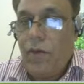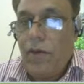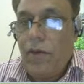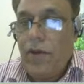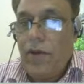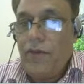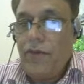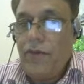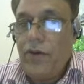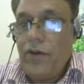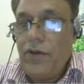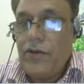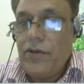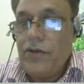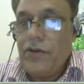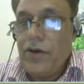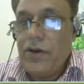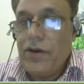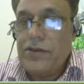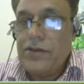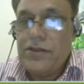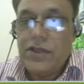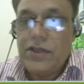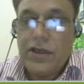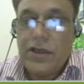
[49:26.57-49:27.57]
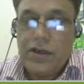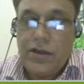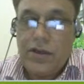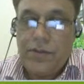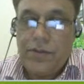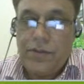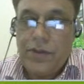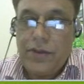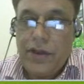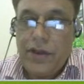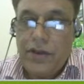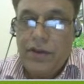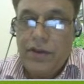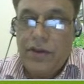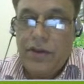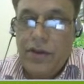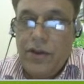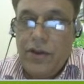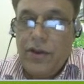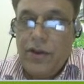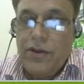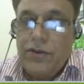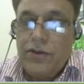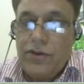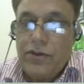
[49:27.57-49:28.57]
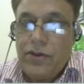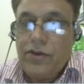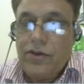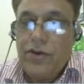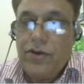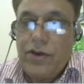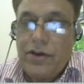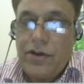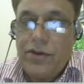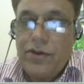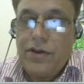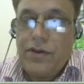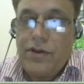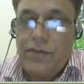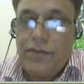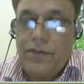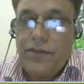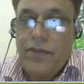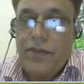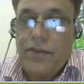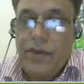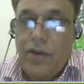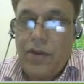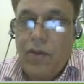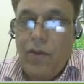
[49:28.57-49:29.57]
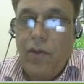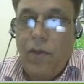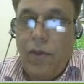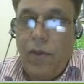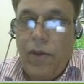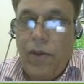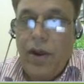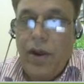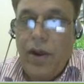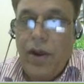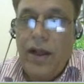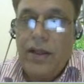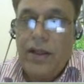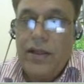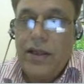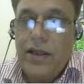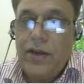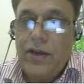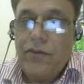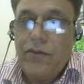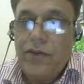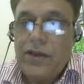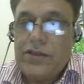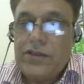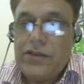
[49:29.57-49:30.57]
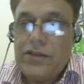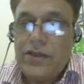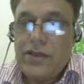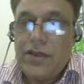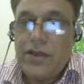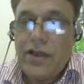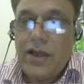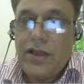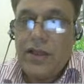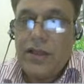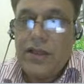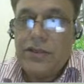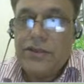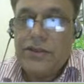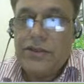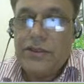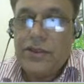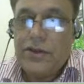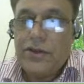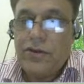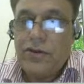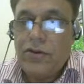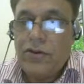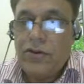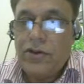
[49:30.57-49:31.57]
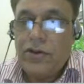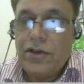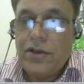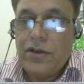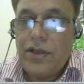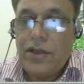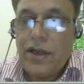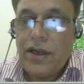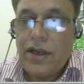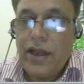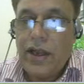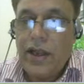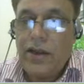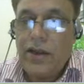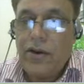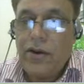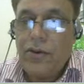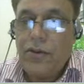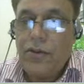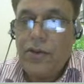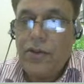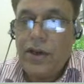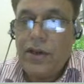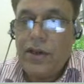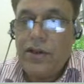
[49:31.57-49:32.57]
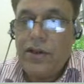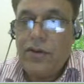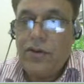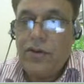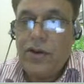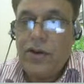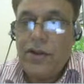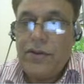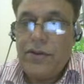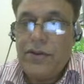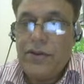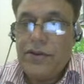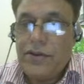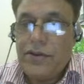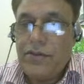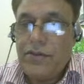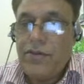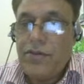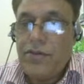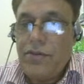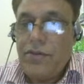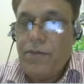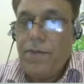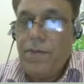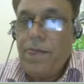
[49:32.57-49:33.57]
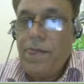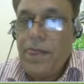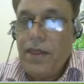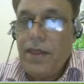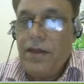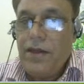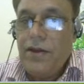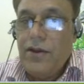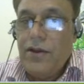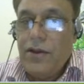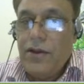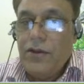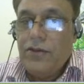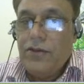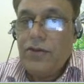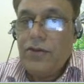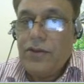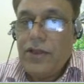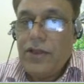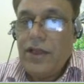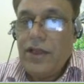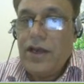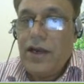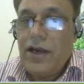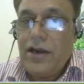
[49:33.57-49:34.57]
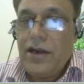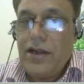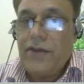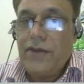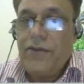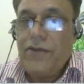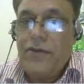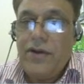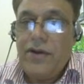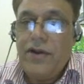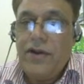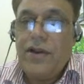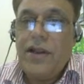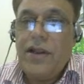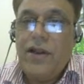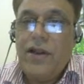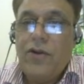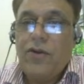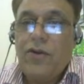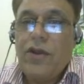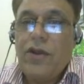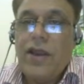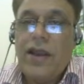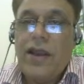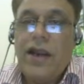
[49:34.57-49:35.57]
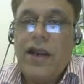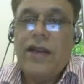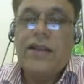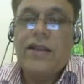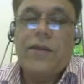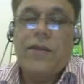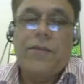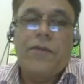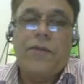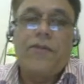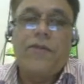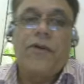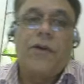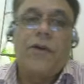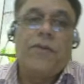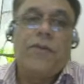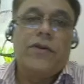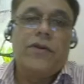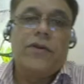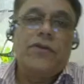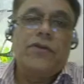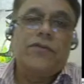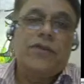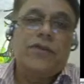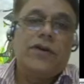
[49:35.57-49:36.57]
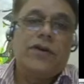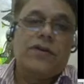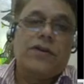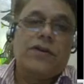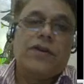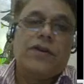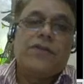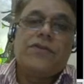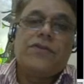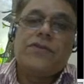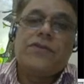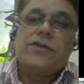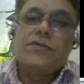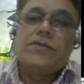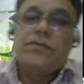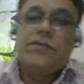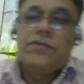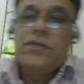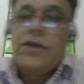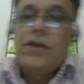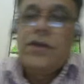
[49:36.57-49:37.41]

If you are a joint stock company, so all the investors, all the shareholders are lying outside the organizations. So they are definitely looking at the performance of the organization.